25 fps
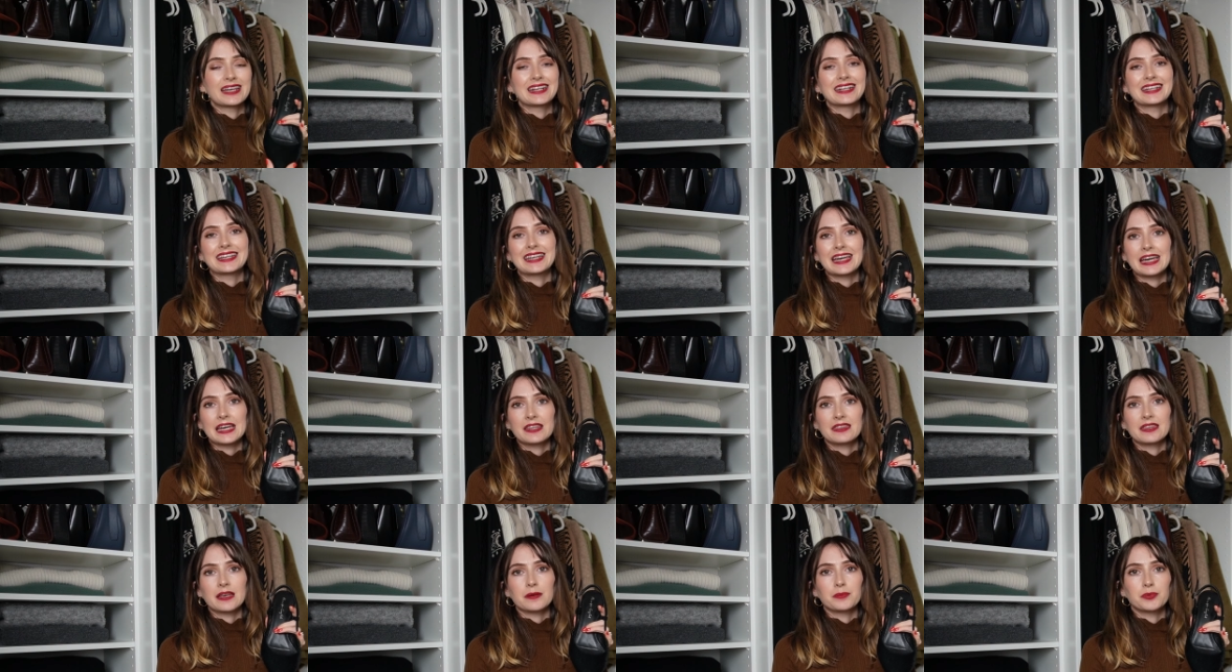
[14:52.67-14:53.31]
And
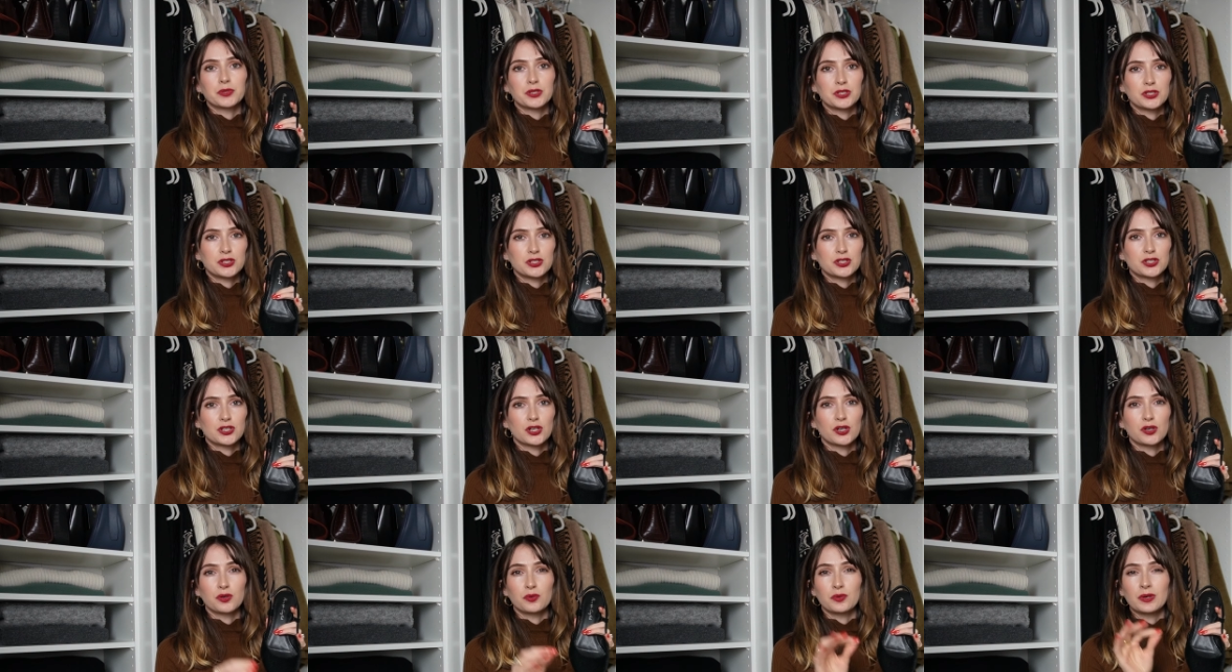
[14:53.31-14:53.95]
again, that pointed
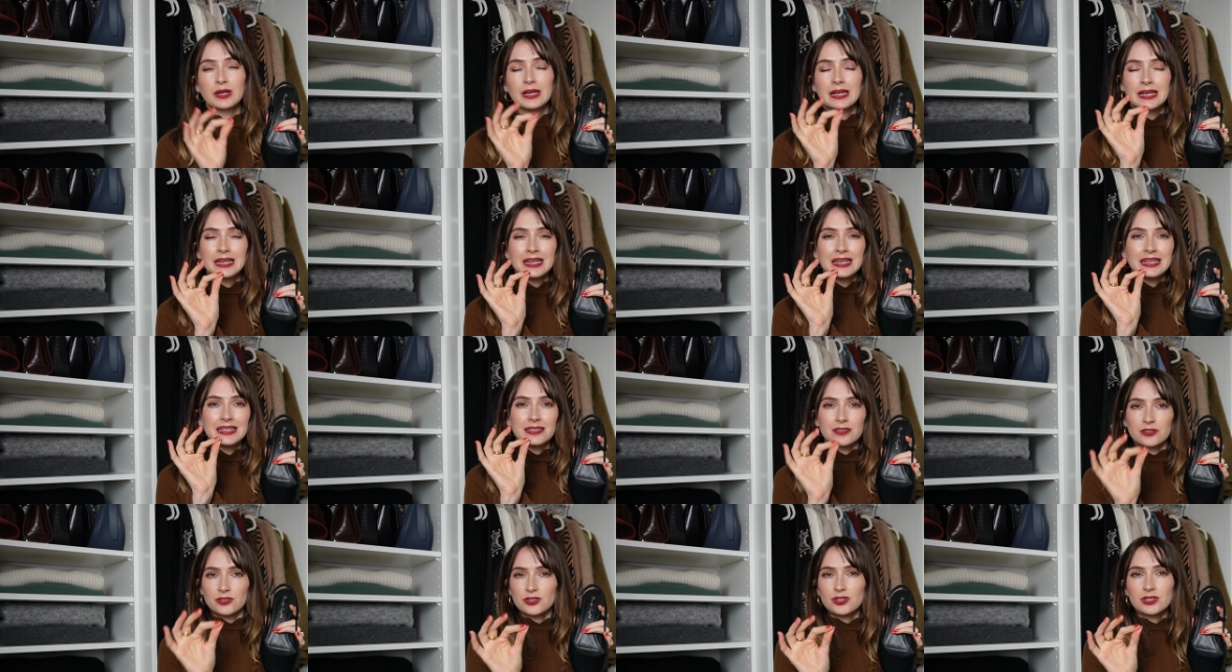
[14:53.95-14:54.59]
toe,
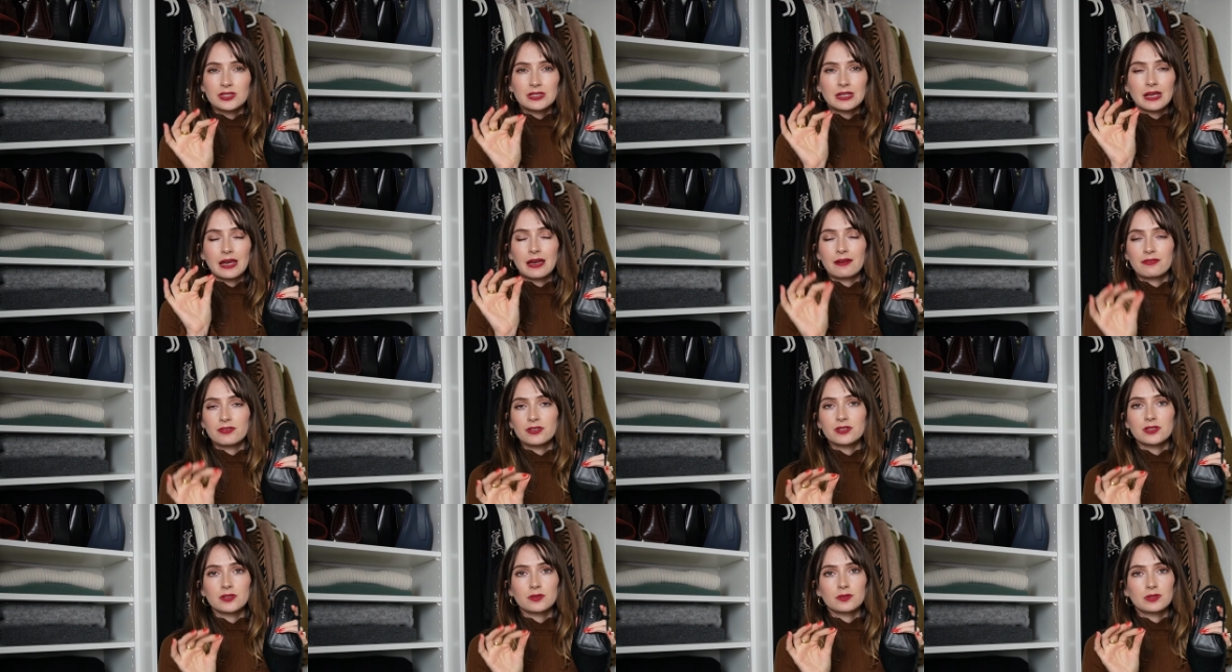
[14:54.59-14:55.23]
it's just
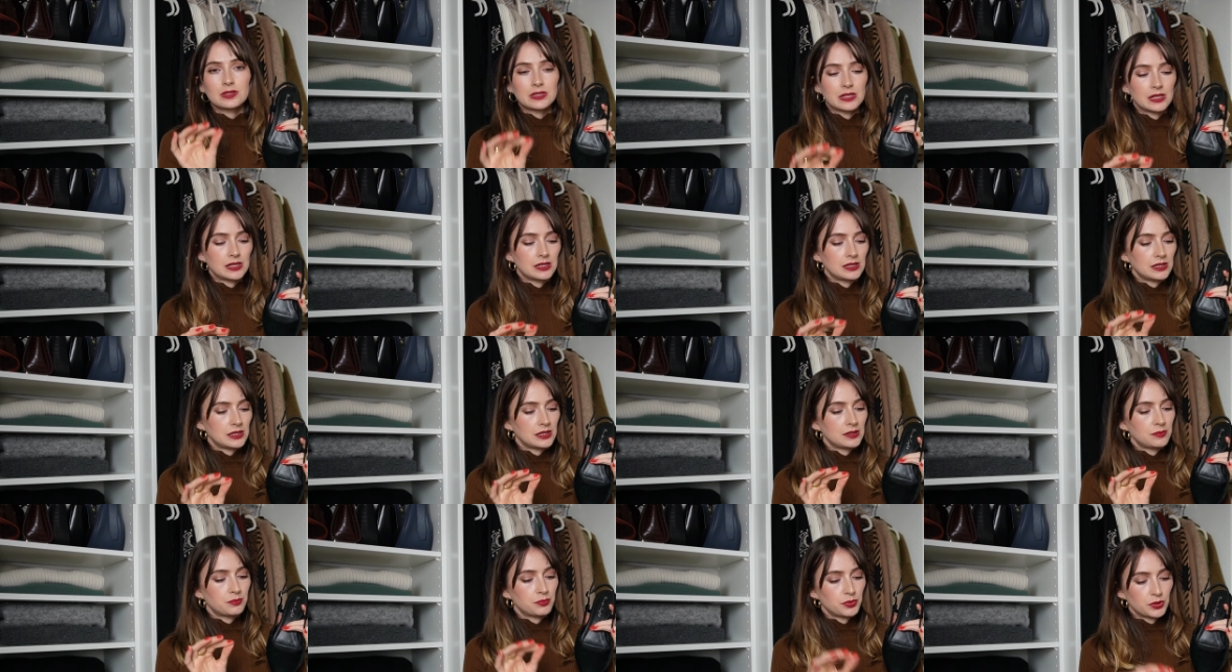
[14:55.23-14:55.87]
ever so
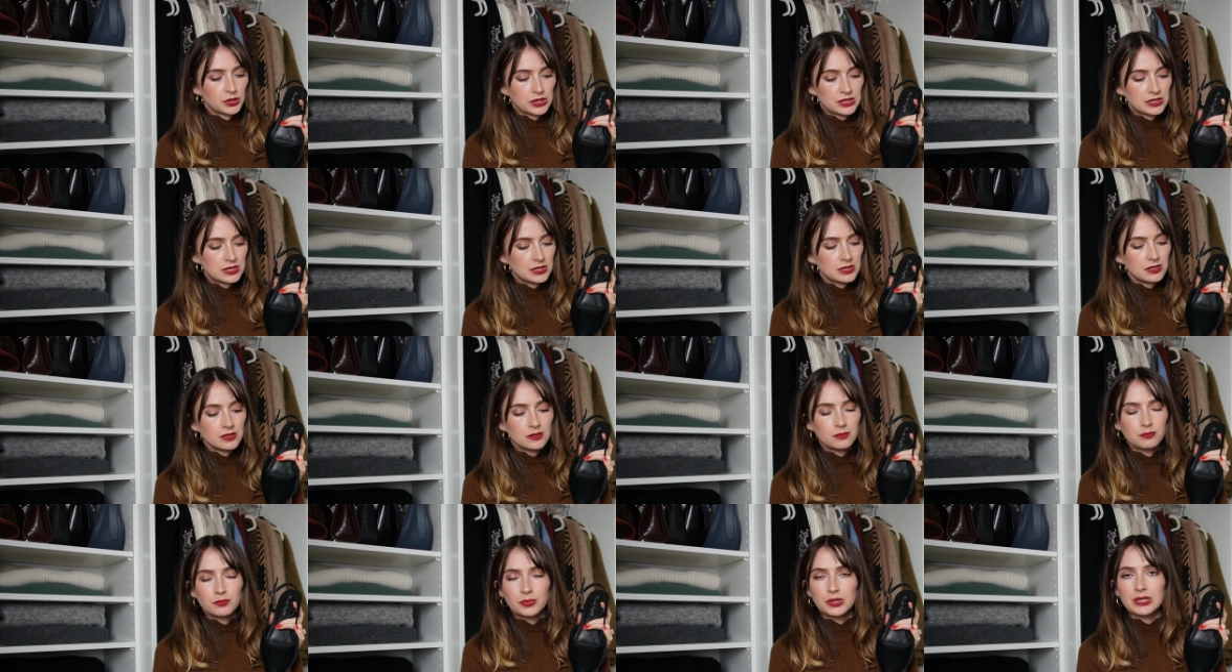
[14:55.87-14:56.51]
slightly
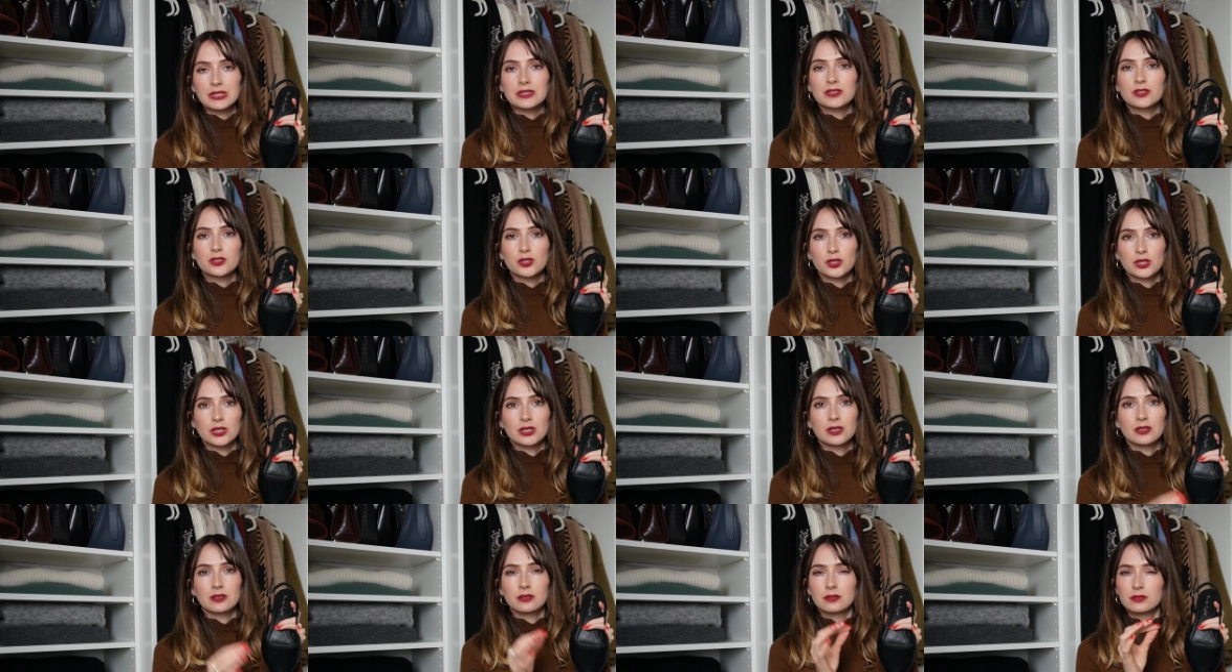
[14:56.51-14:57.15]
pointy, but it's
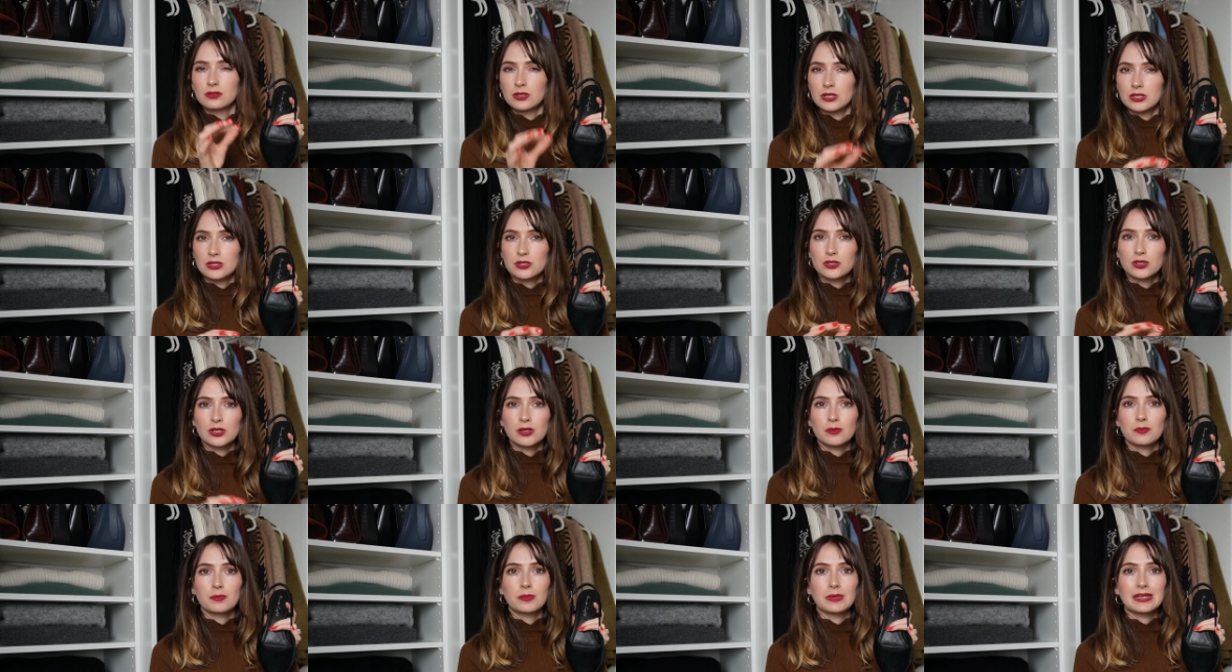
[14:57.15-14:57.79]

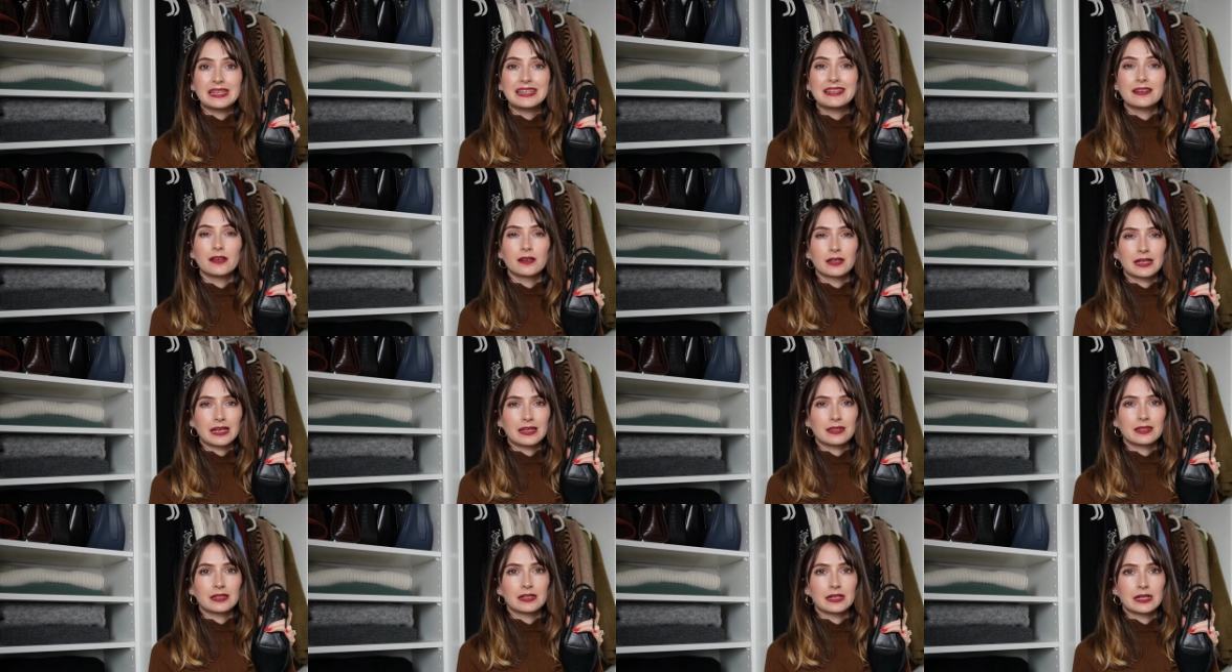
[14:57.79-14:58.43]
gonna
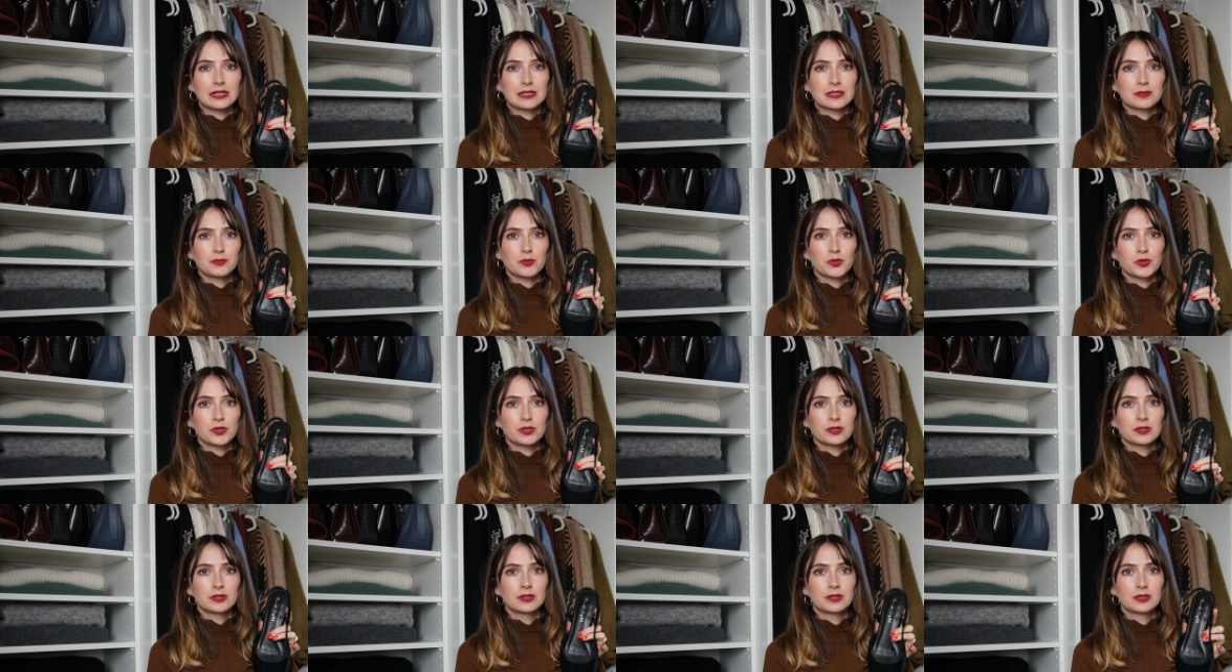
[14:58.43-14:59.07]
elongate the legs
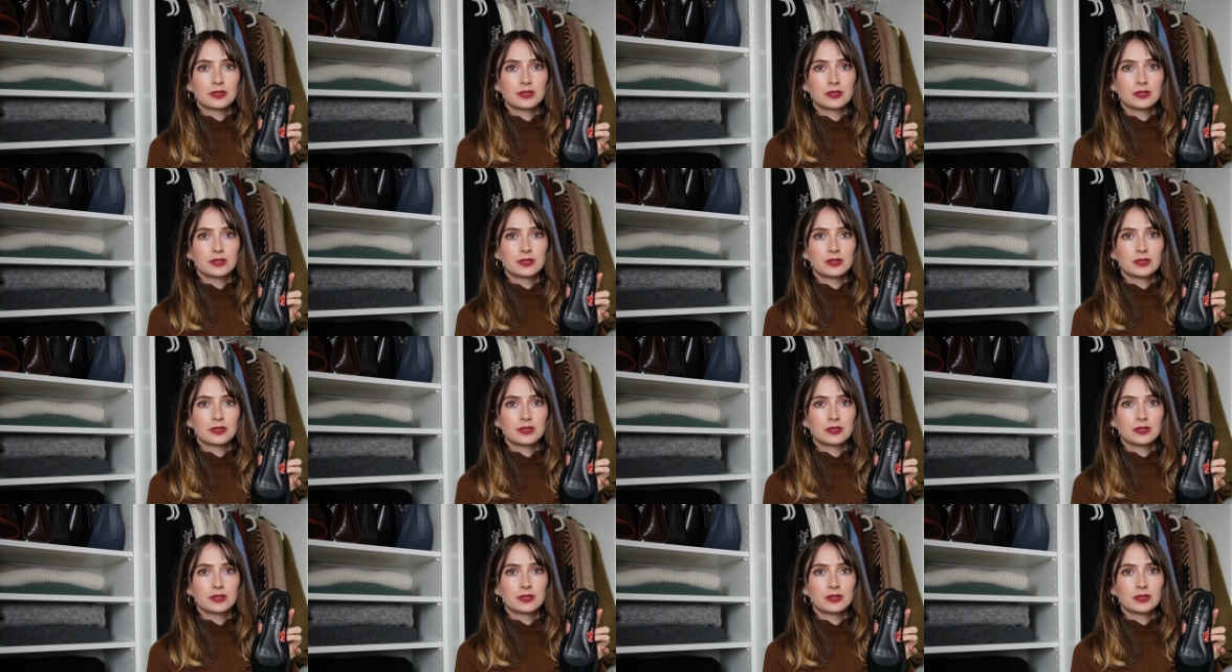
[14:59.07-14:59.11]
more.